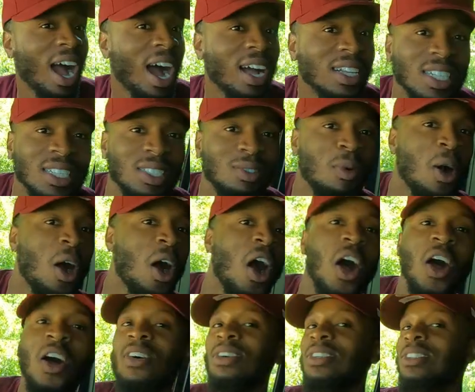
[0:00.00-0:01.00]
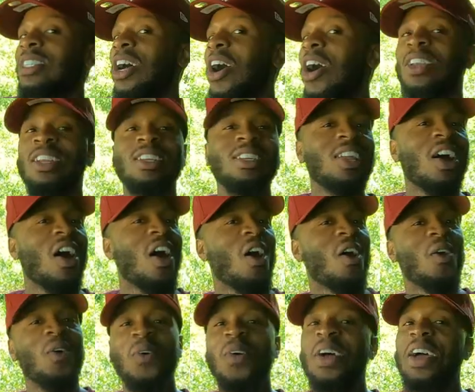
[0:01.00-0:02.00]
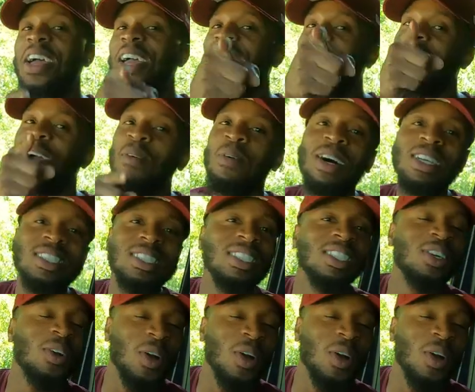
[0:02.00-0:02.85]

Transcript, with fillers: I just want y'all to know it was